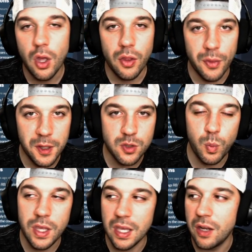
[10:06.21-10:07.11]
this
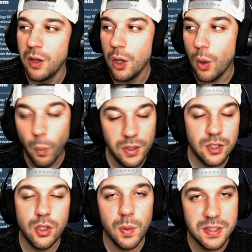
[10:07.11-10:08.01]
weekend what to
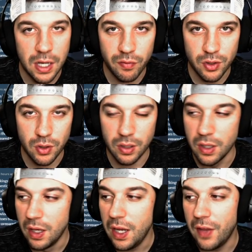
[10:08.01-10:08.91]
do with Dalvin Cook.
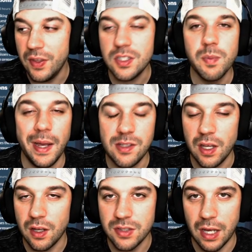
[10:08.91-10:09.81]
And this is my take
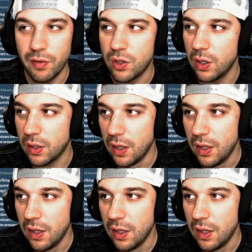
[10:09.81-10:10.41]
on Dalvin Cook.